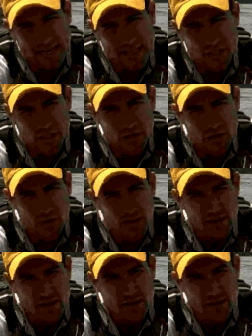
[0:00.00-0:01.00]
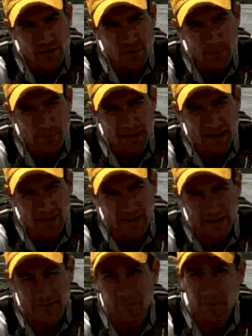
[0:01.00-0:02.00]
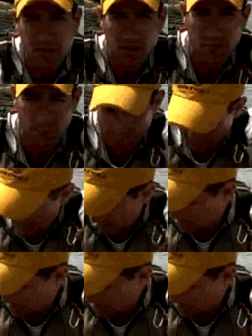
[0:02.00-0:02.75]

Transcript: into the belly of the bait.